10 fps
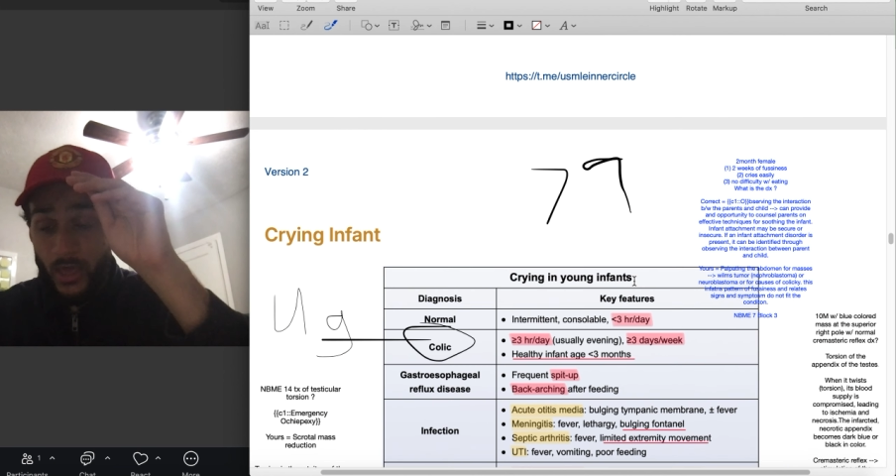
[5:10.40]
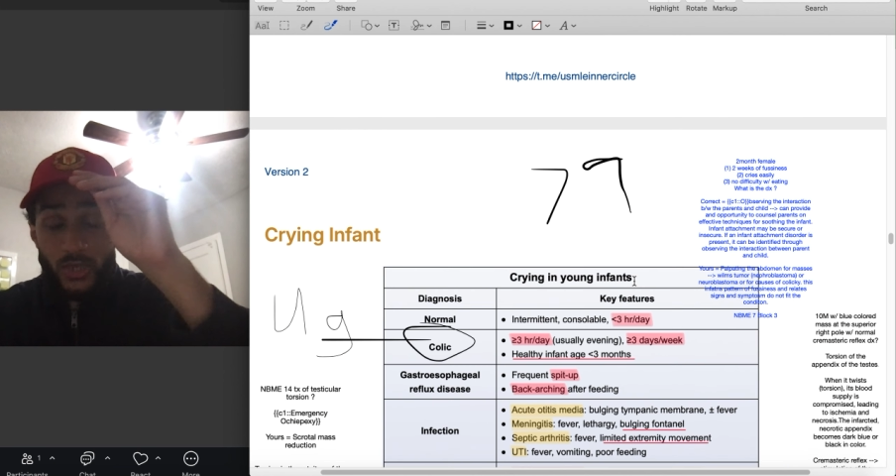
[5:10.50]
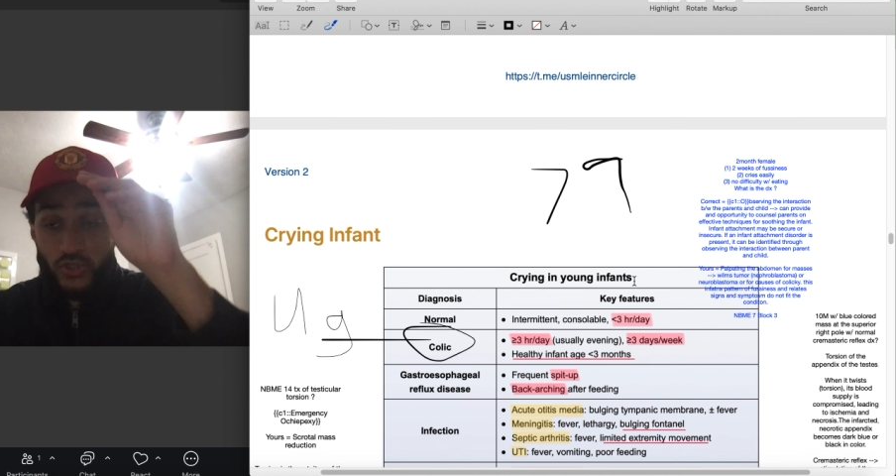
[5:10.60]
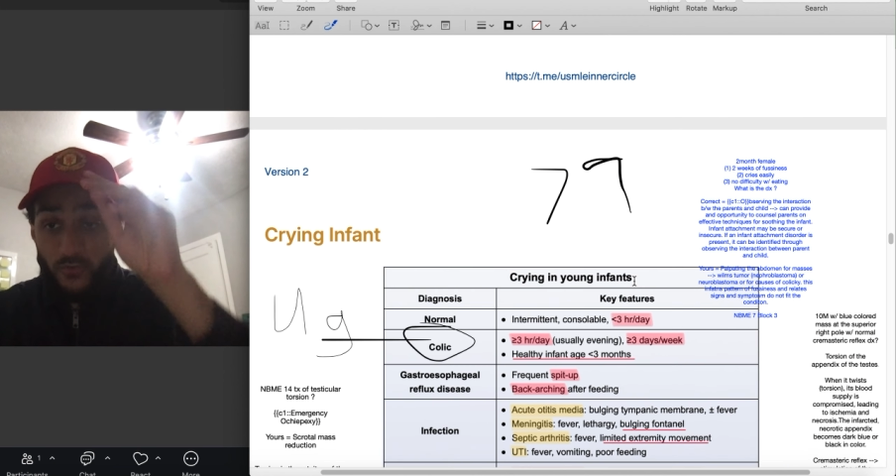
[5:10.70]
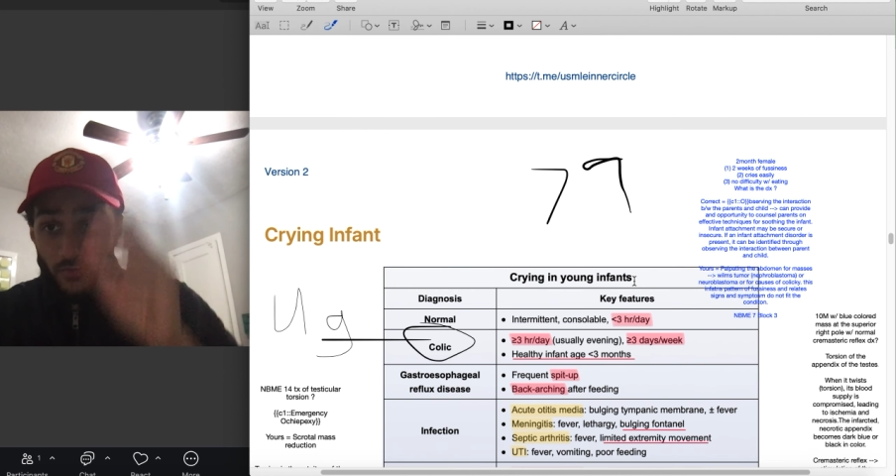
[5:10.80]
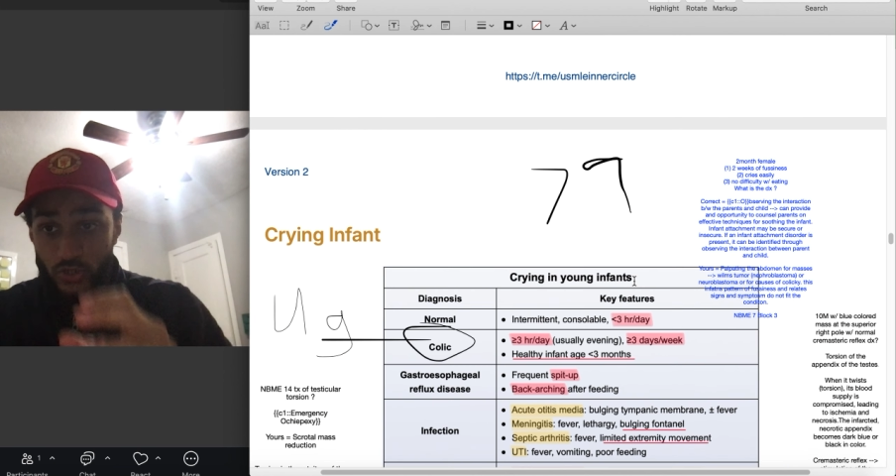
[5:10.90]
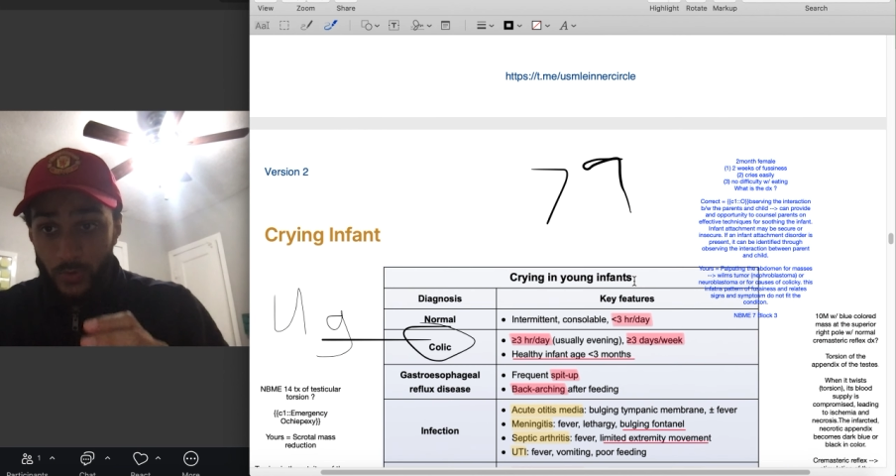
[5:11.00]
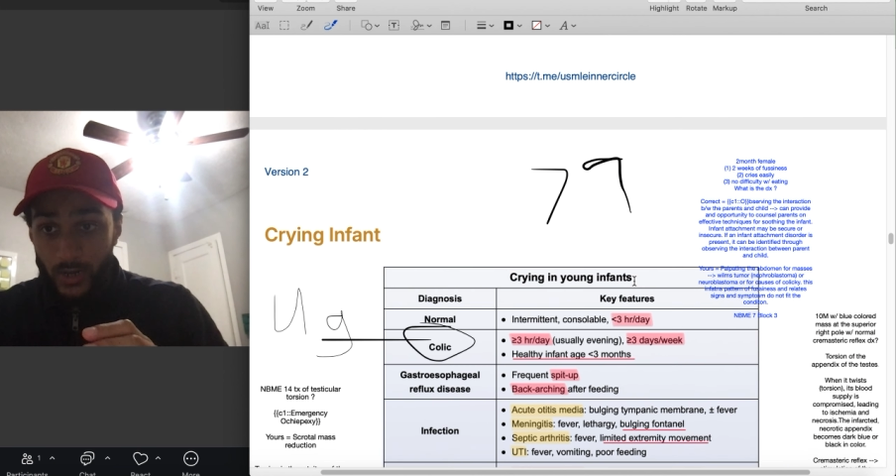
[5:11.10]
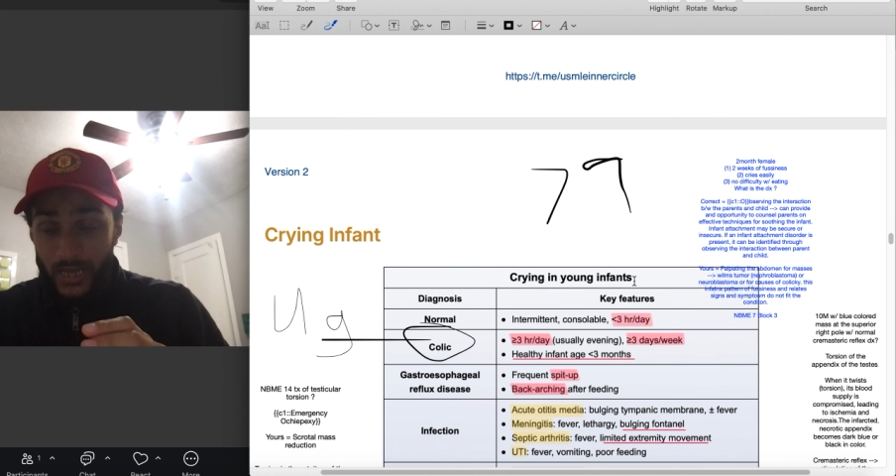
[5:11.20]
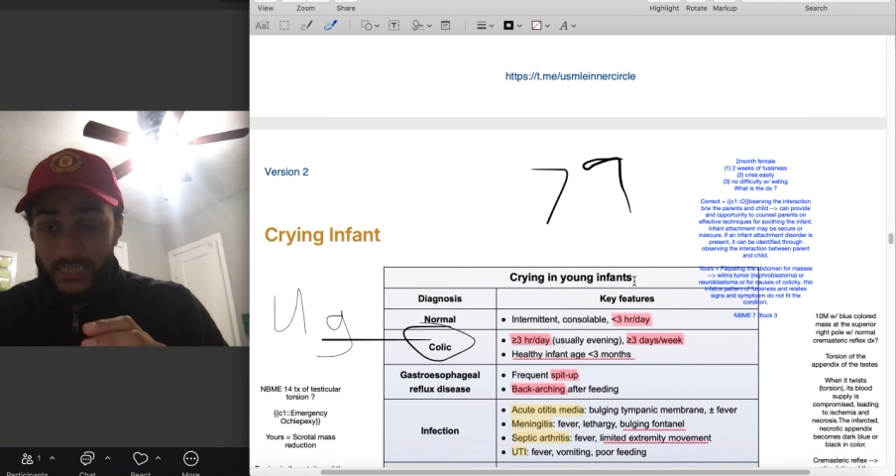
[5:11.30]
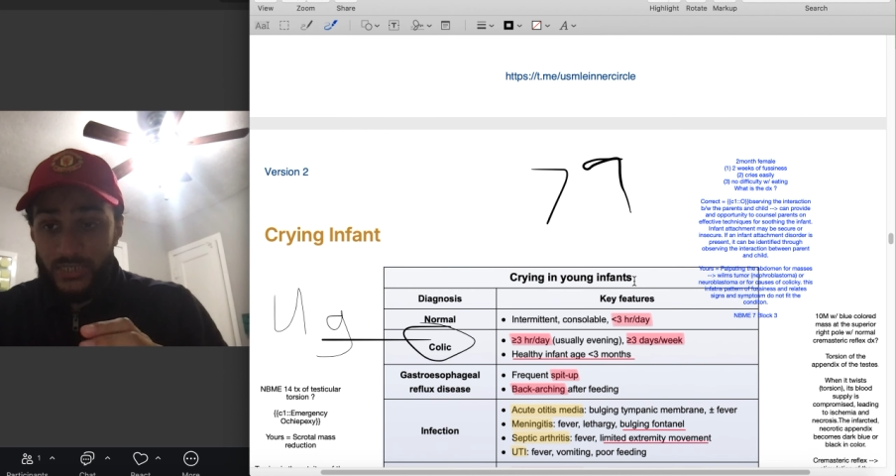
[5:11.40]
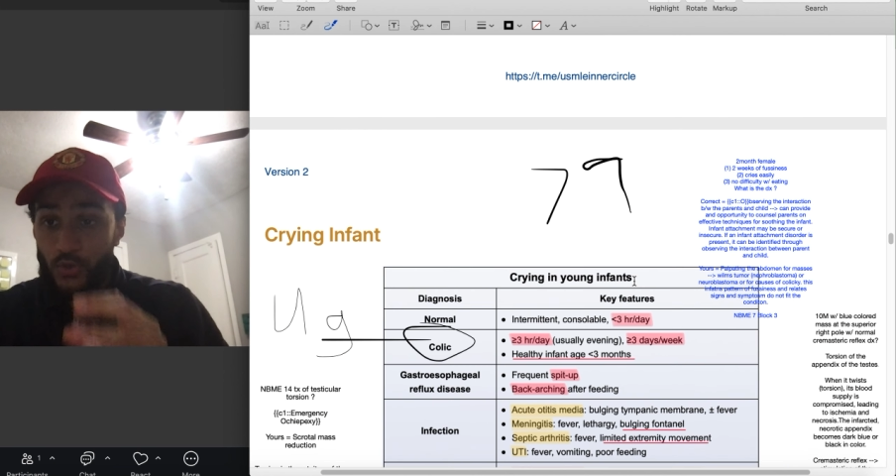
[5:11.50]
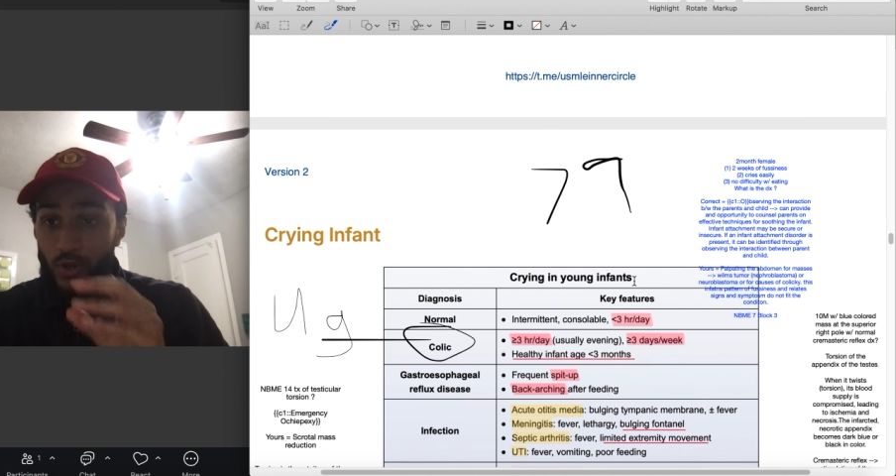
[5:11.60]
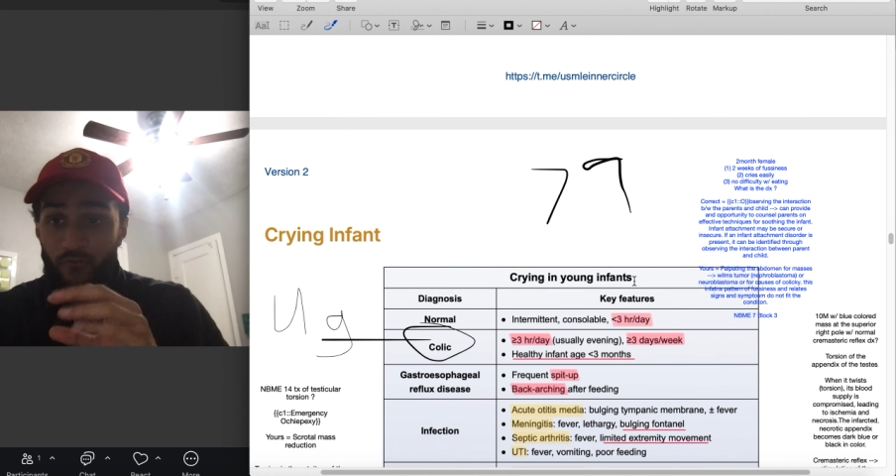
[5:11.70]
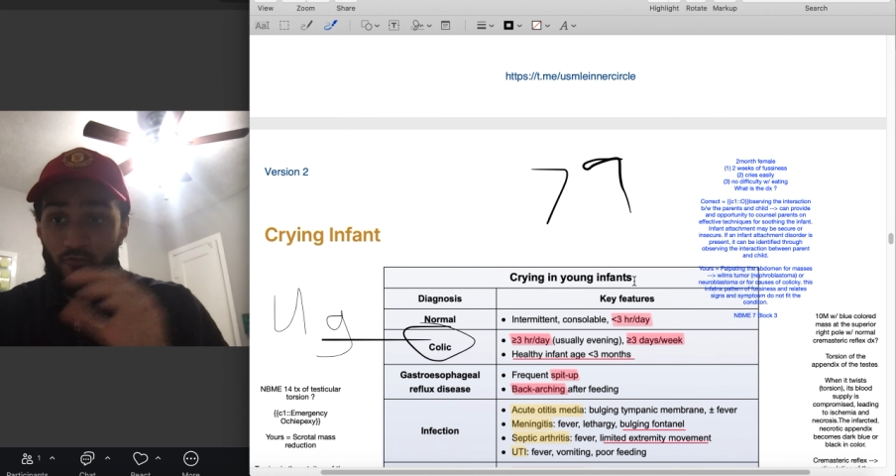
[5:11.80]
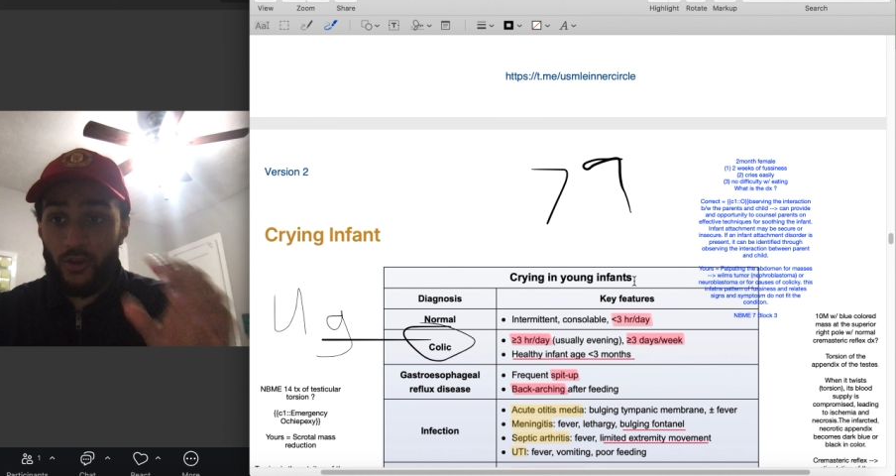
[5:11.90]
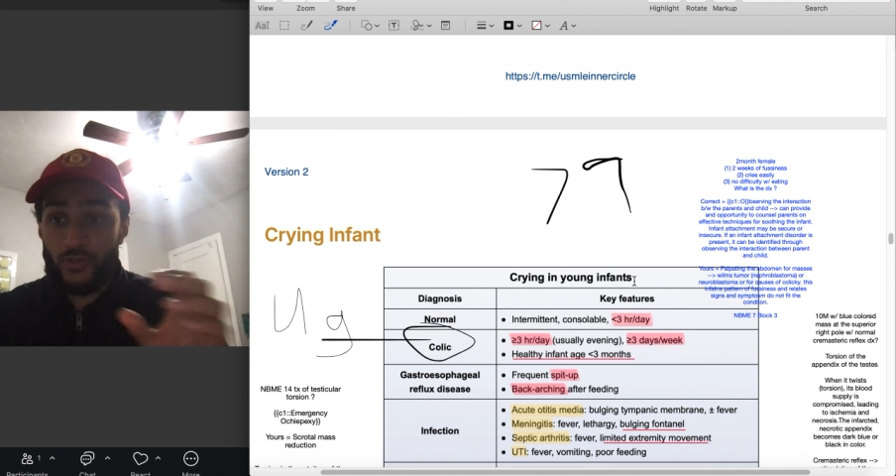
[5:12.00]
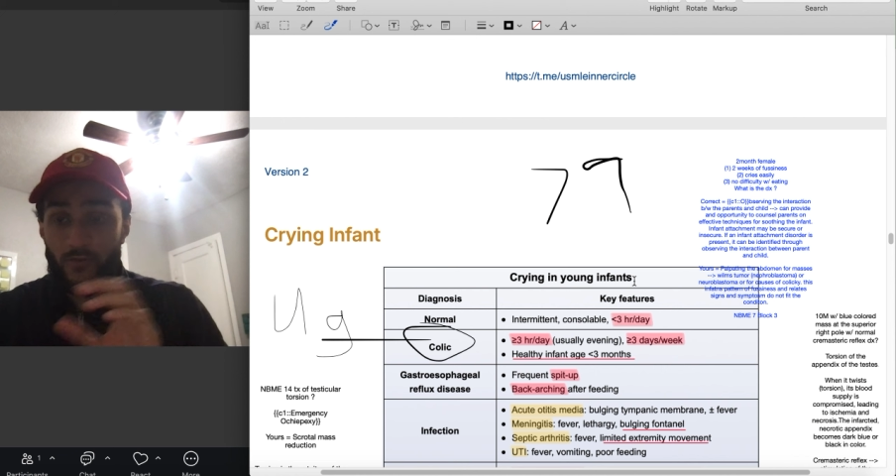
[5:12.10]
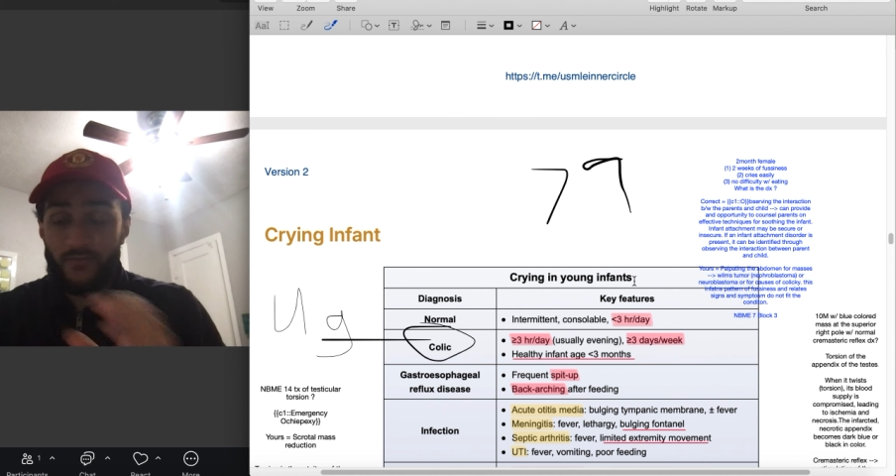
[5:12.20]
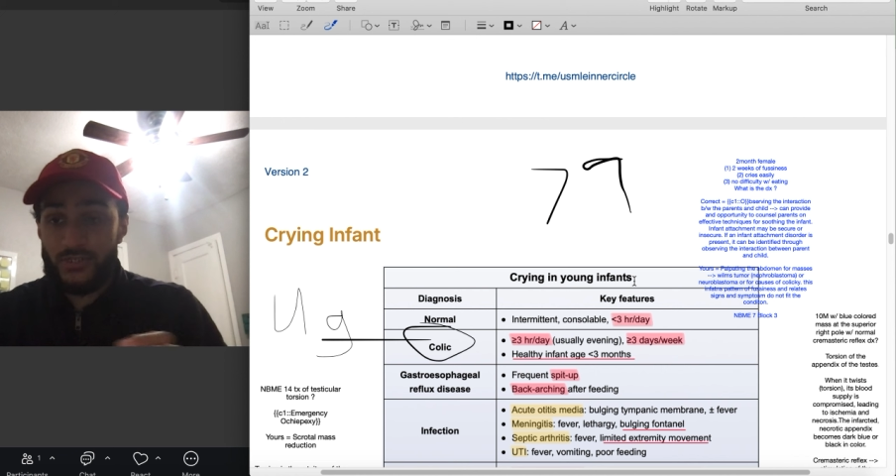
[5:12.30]
So first of all, guys, you're gonna have
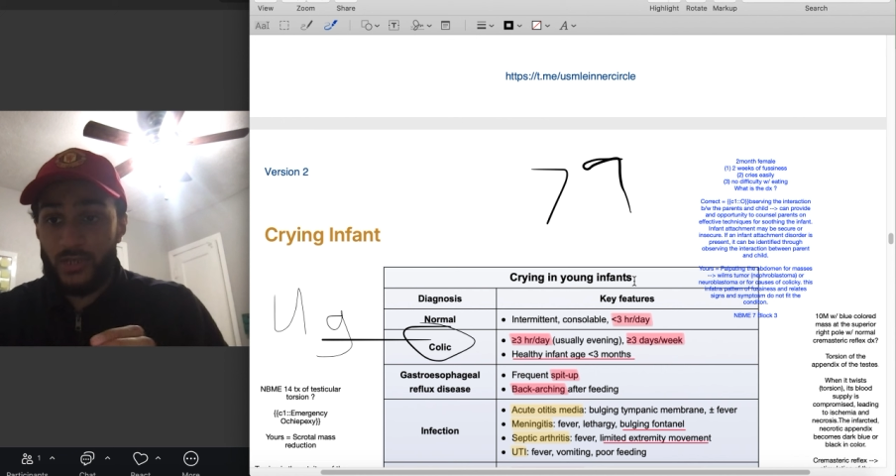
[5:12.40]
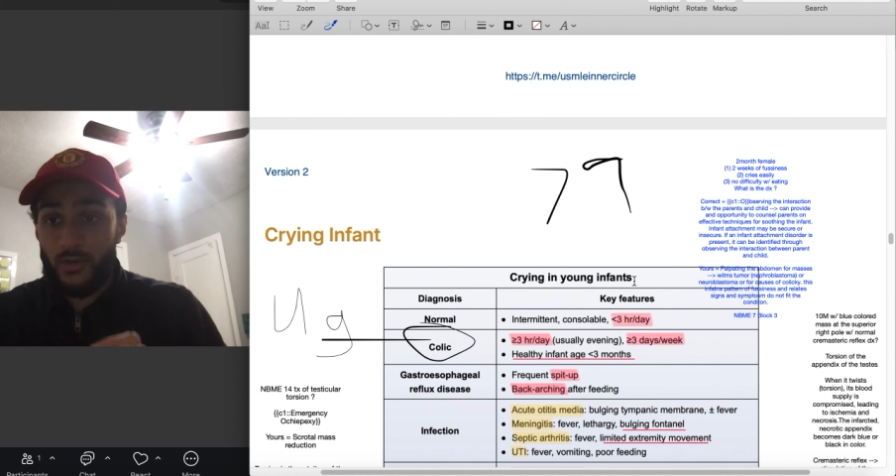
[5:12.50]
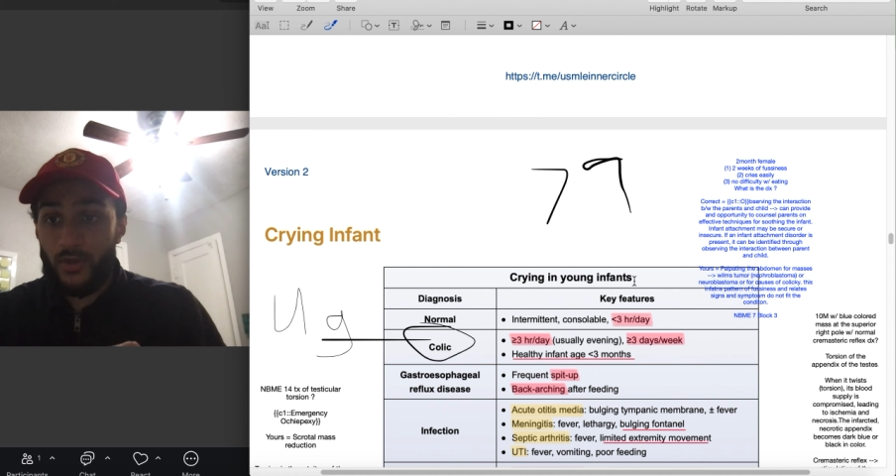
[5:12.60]
tracheoesophageal fistula.